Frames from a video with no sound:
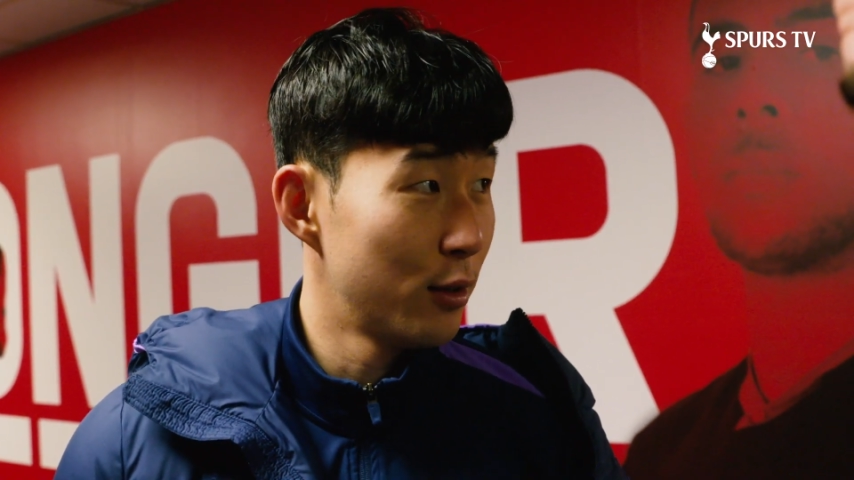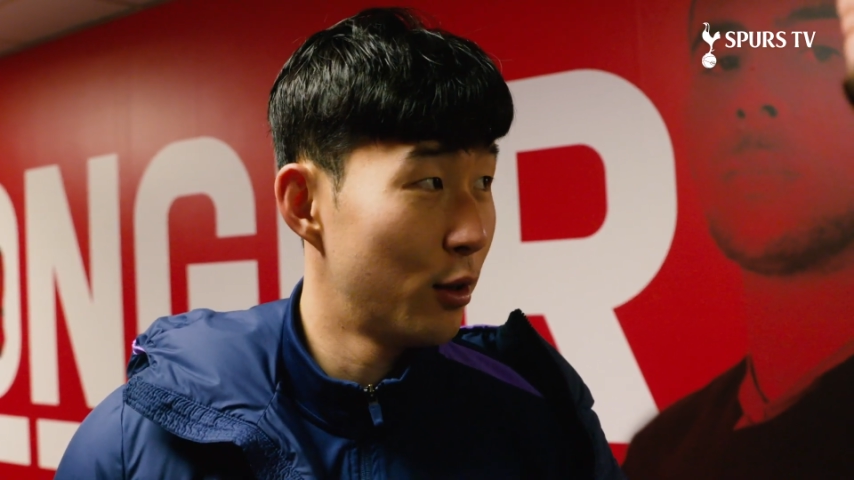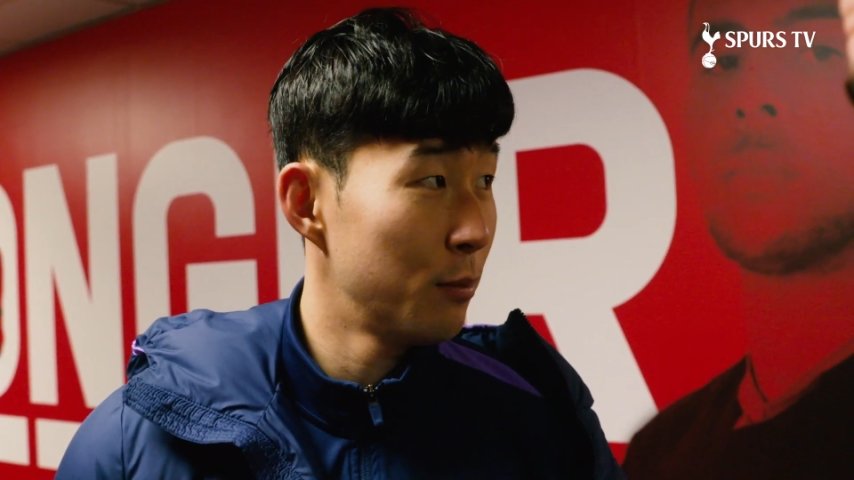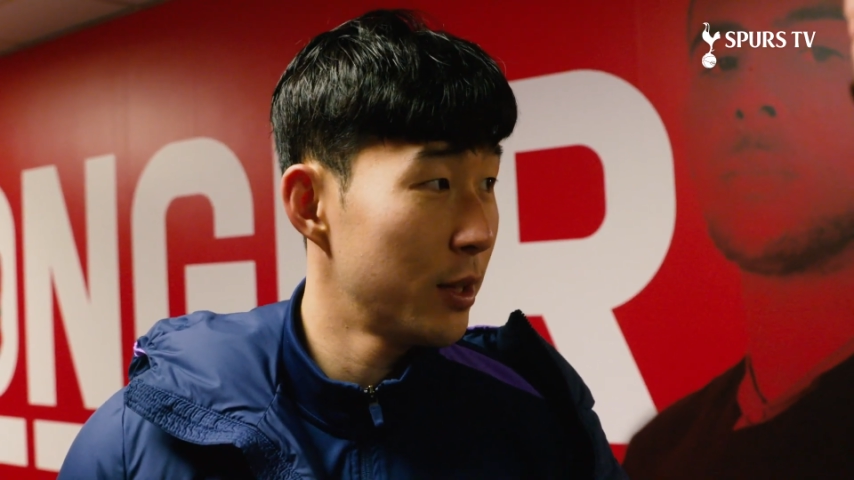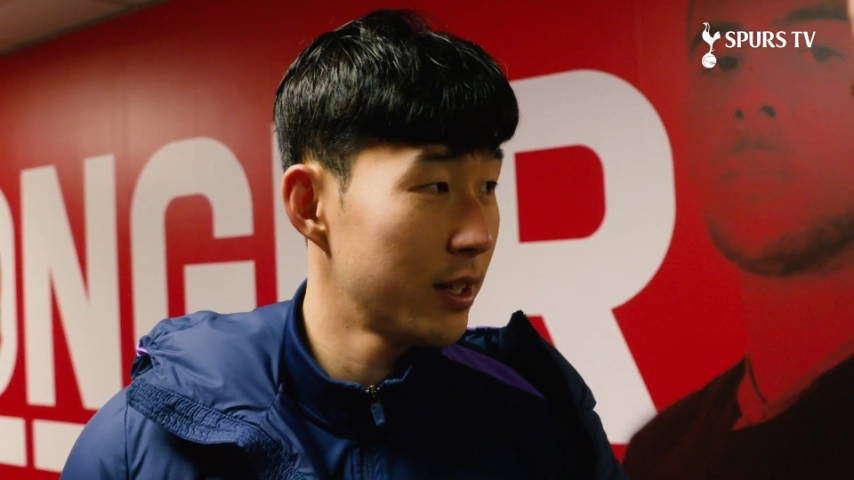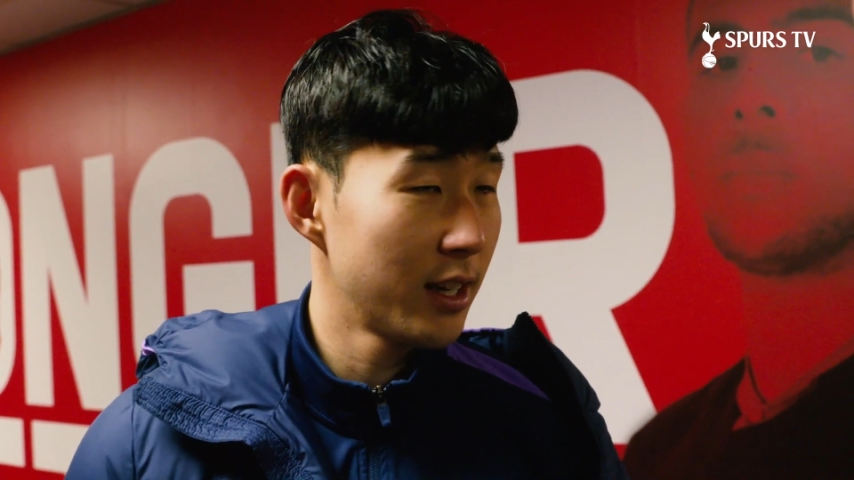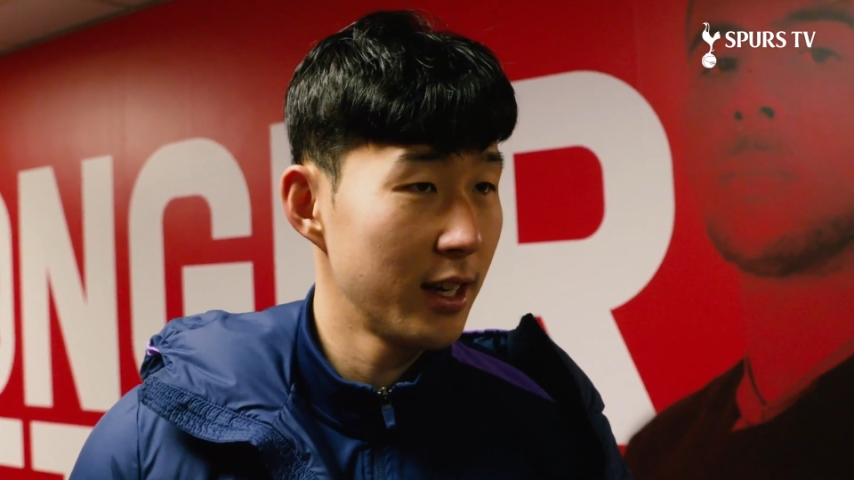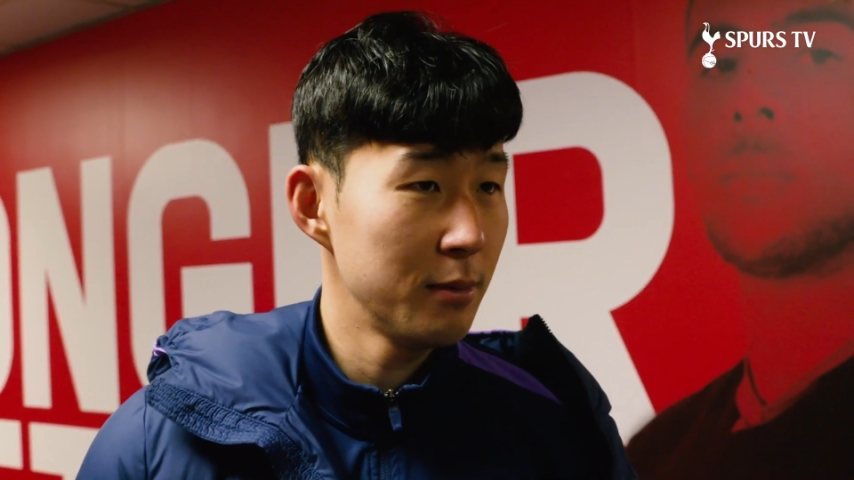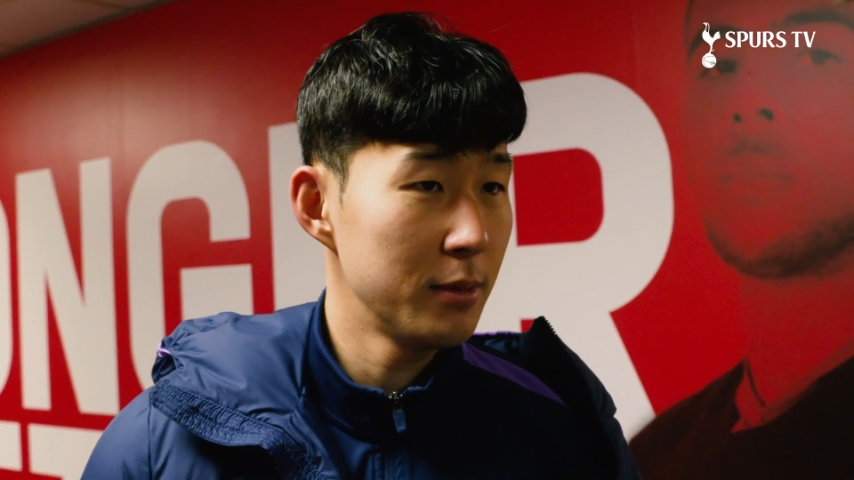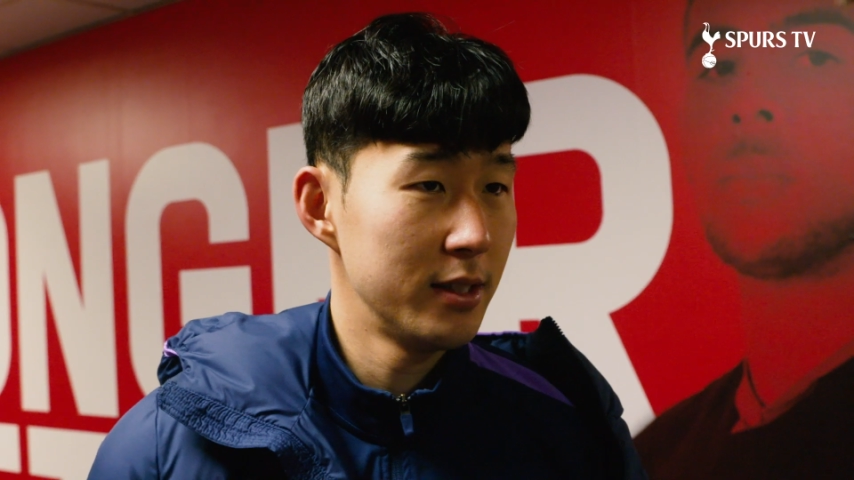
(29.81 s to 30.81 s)
home another
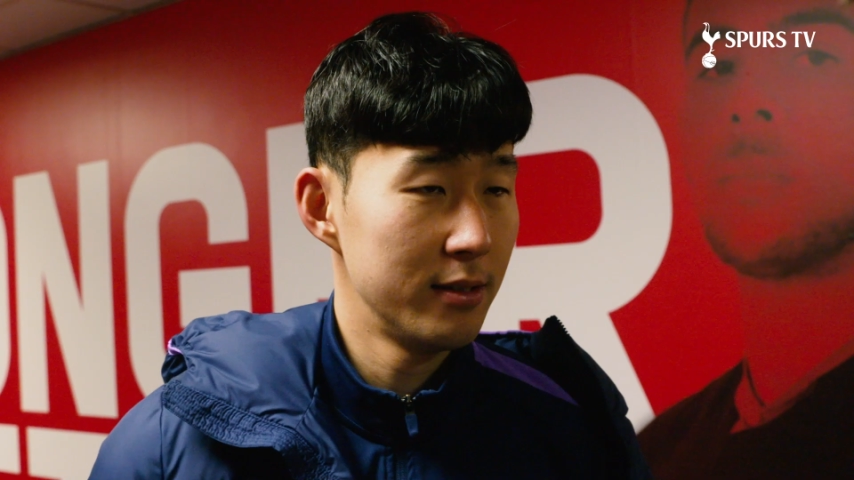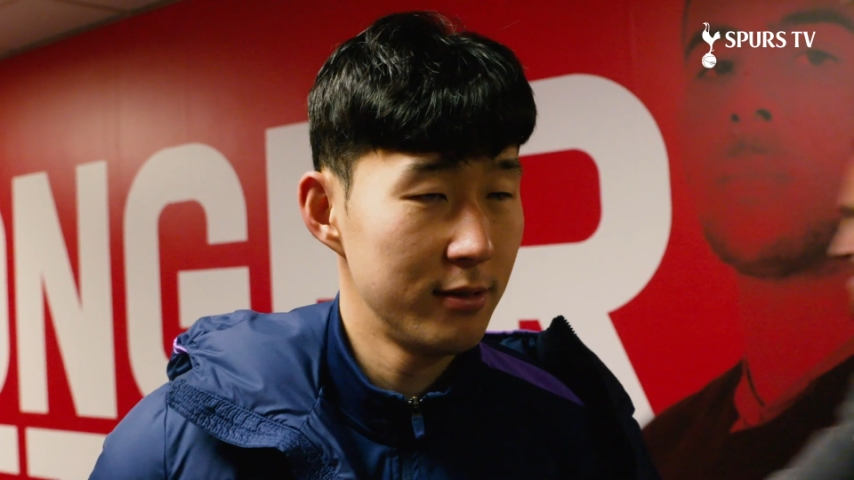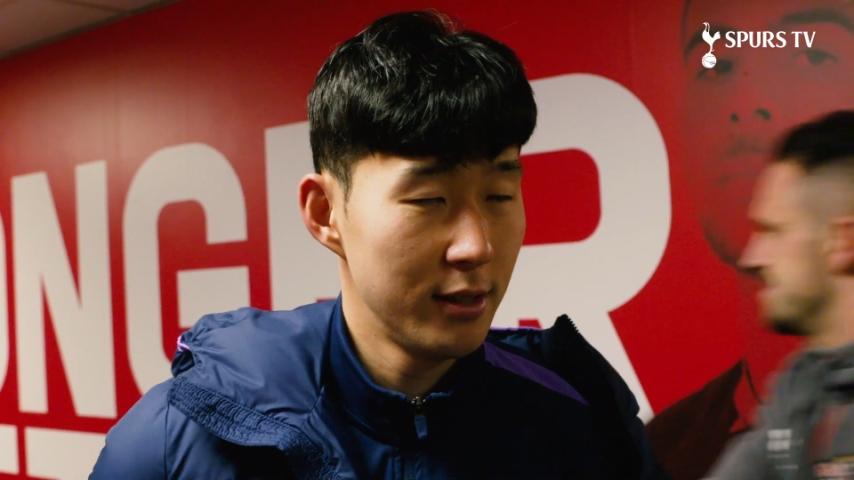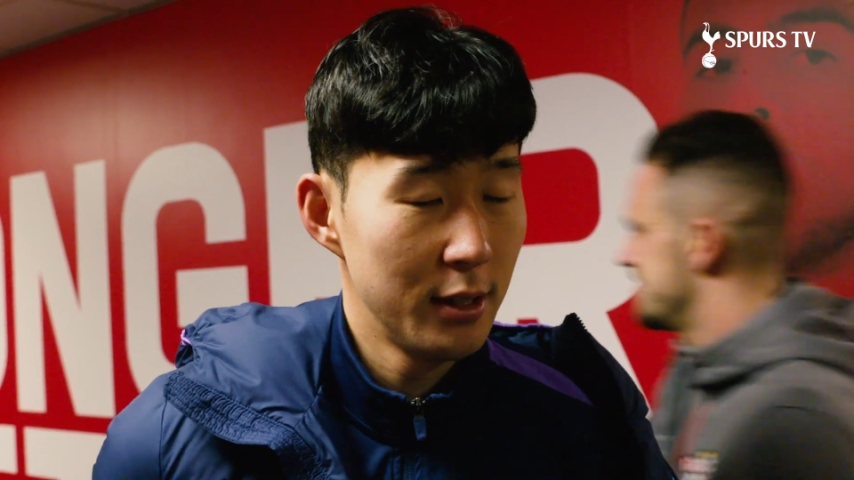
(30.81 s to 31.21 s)
game, and